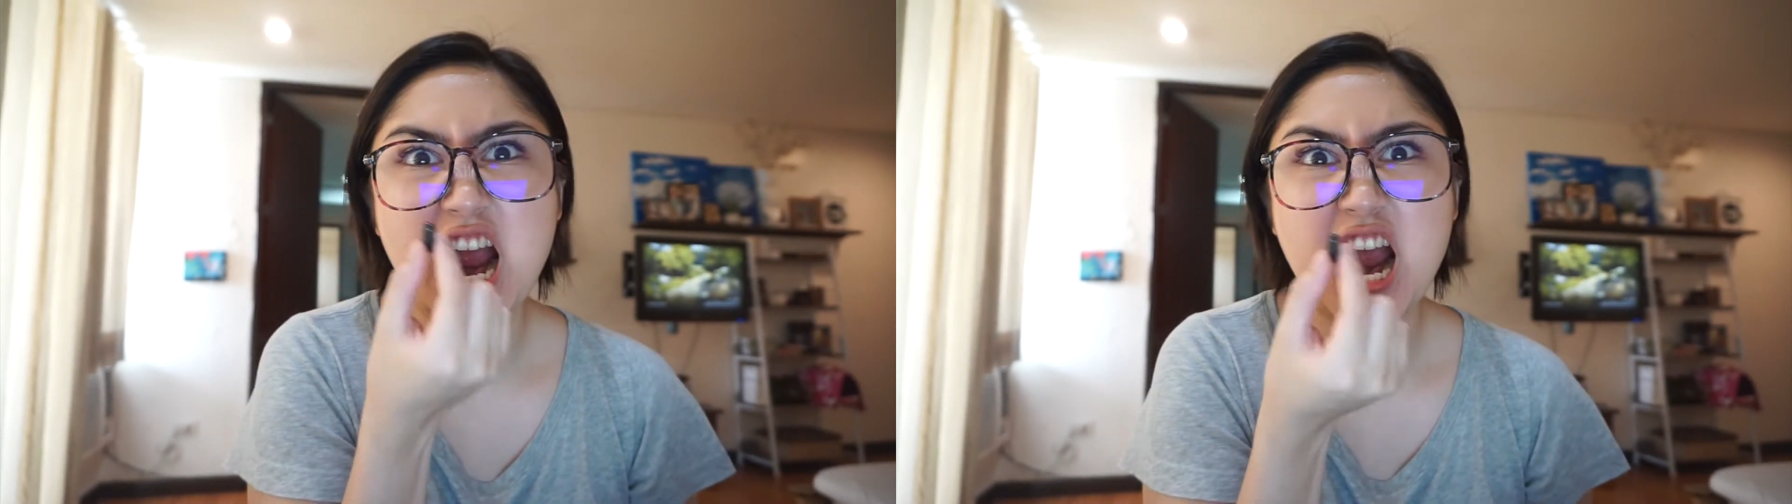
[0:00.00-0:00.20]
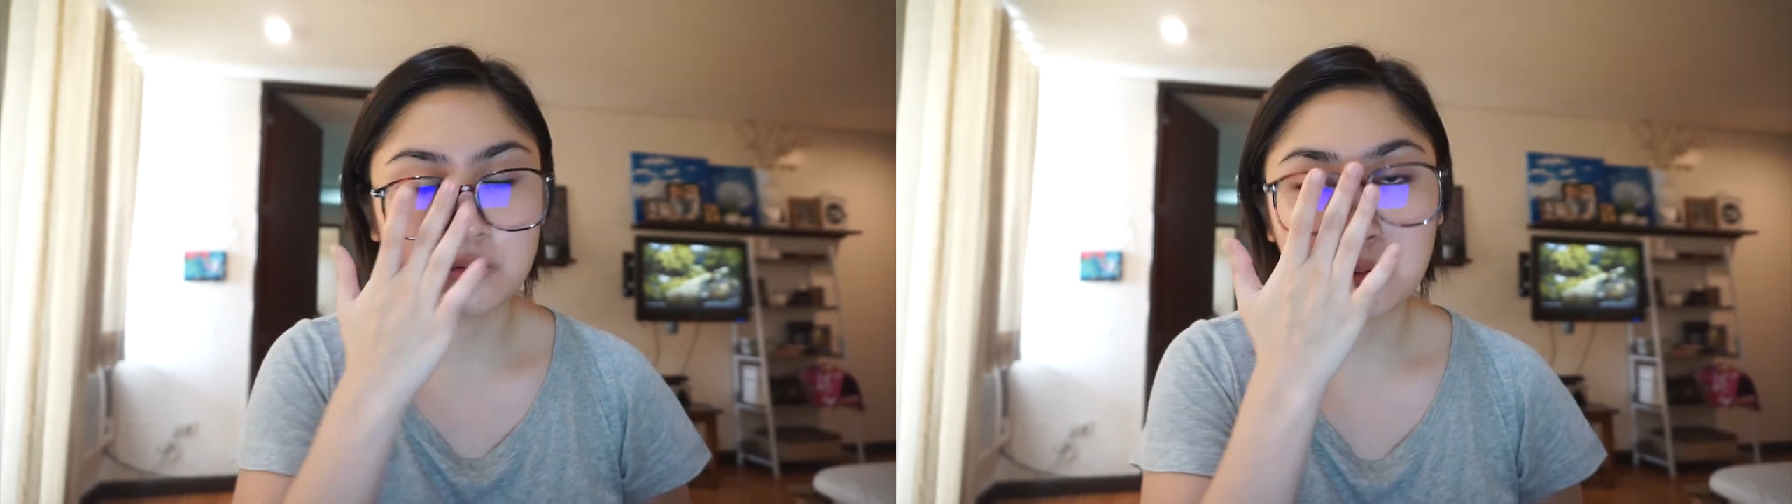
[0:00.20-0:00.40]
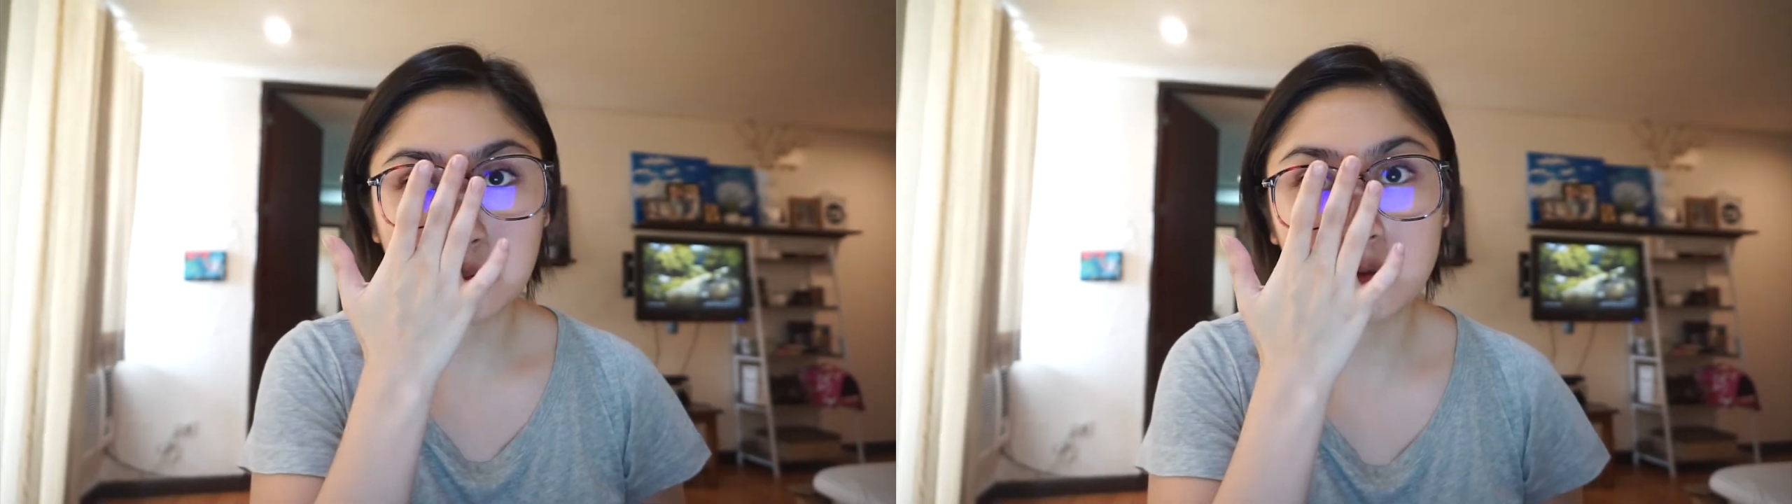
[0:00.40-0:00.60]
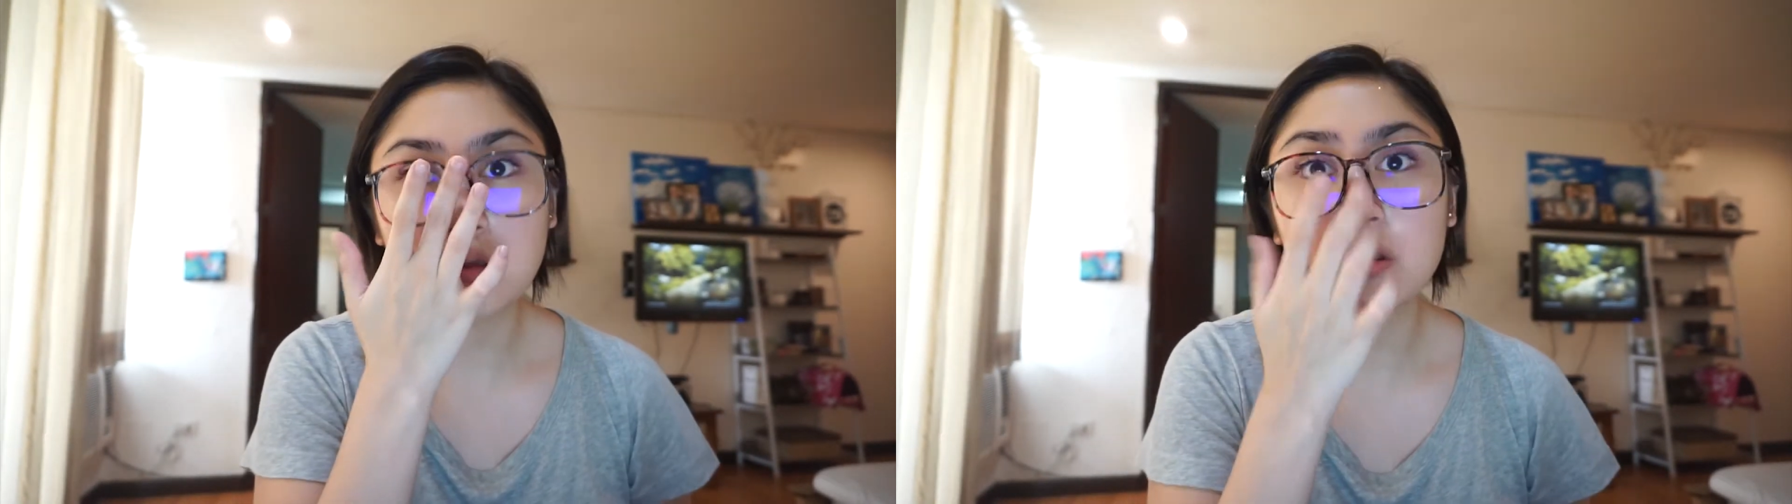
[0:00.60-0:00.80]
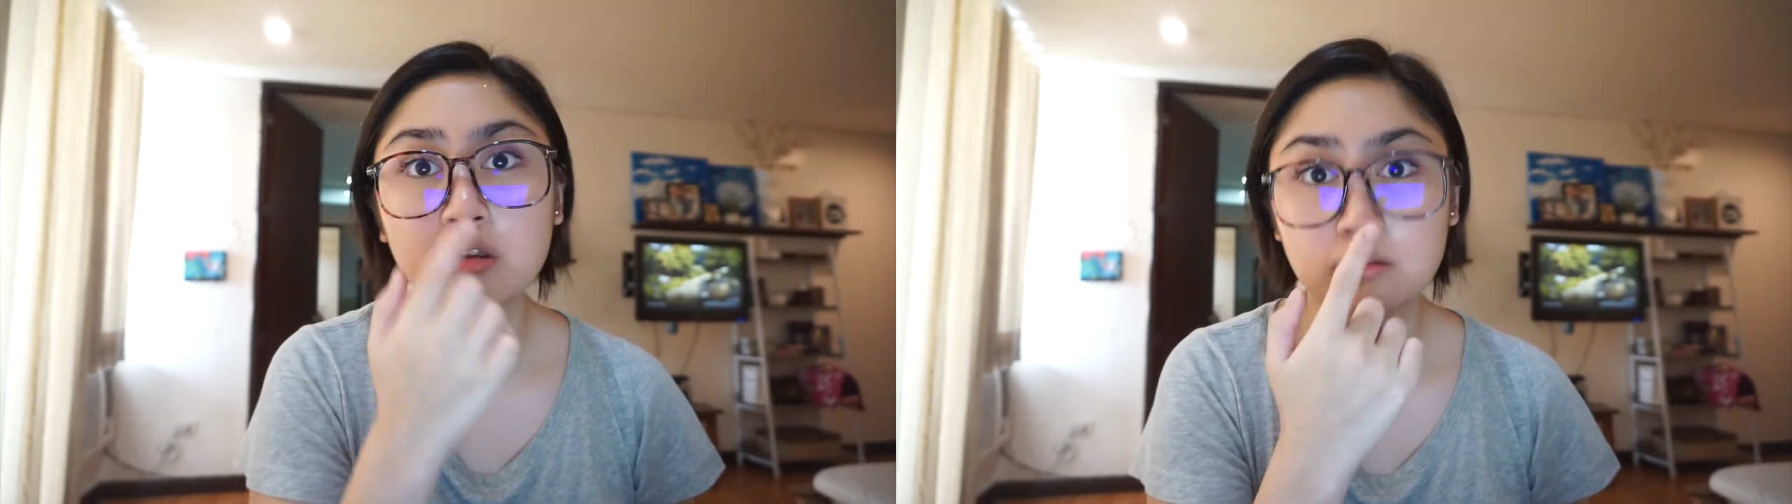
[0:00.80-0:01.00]
So, before
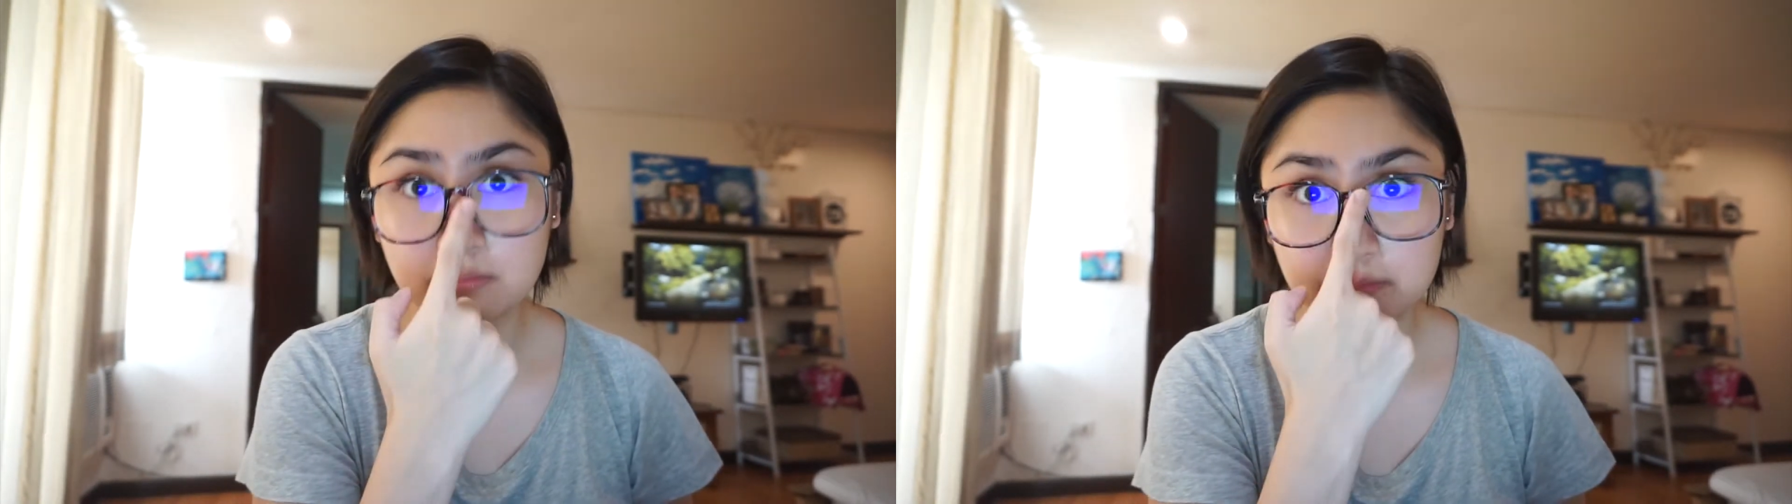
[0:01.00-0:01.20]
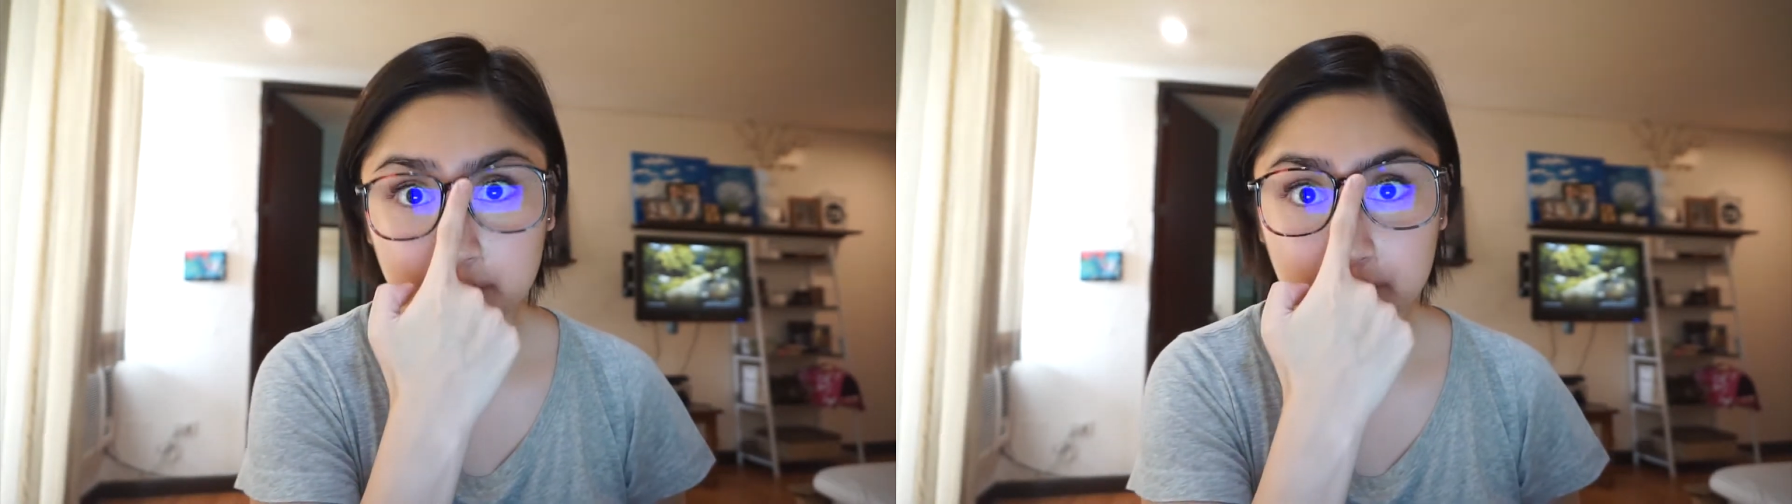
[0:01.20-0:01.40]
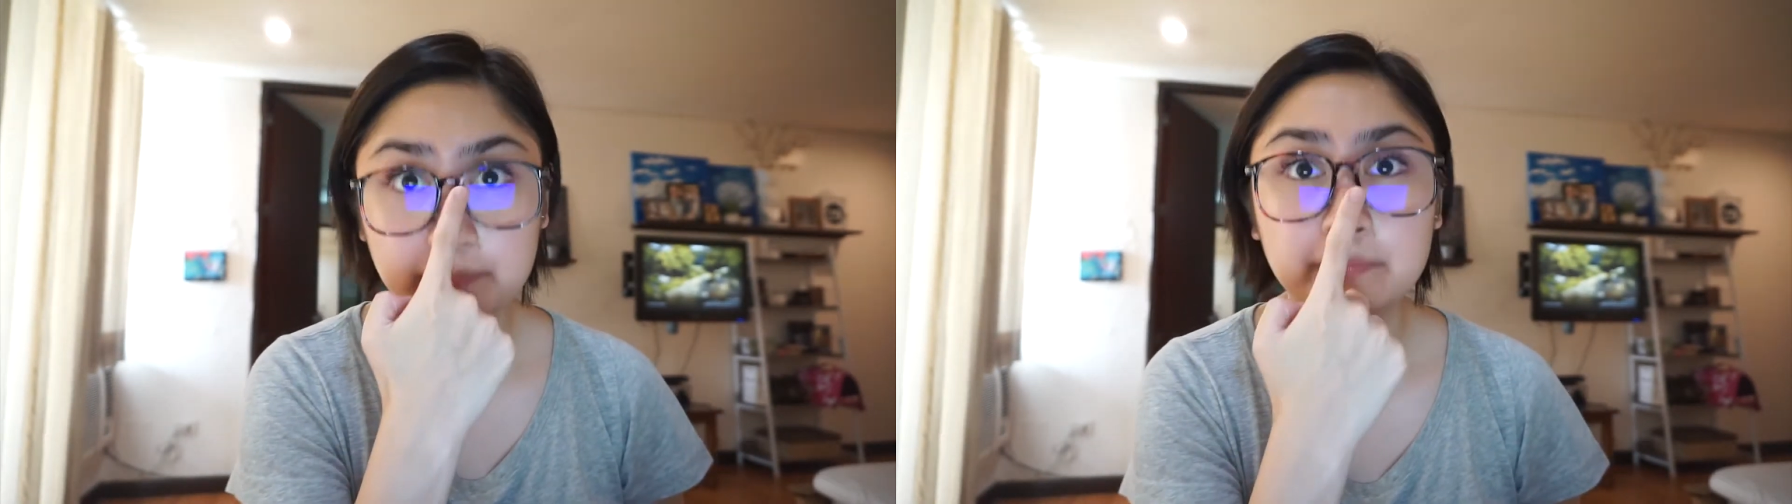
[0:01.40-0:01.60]
I show you